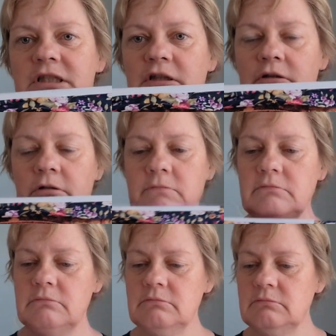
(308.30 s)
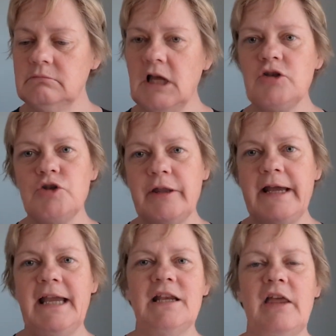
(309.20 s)
So I'll show that
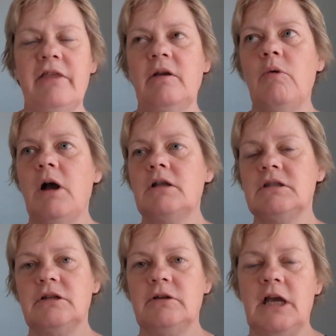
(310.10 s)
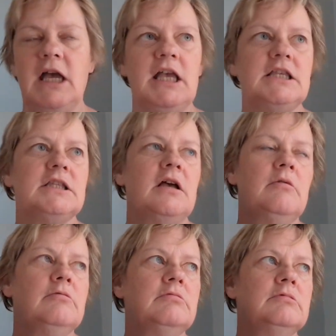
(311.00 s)
again. I think what I'll do is
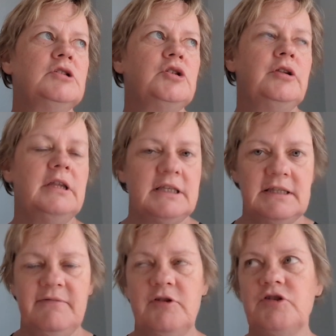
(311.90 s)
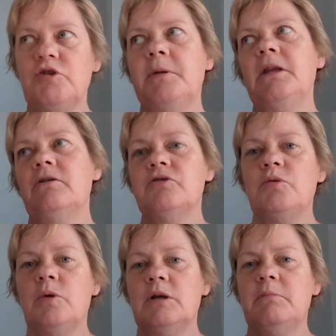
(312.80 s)
I'll do this plus tube and then I'll
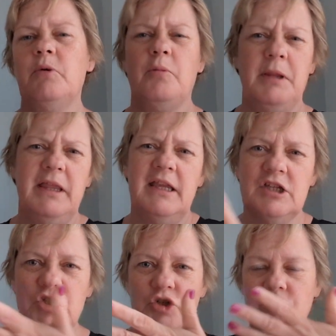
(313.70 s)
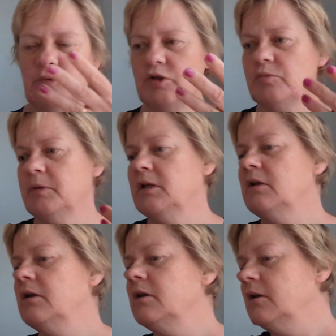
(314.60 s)
do one probably at the end of June, which means
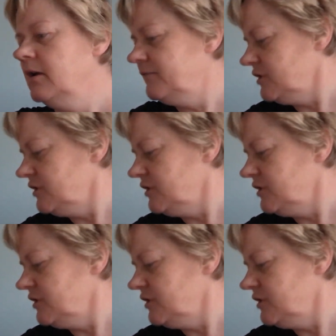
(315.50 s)
I've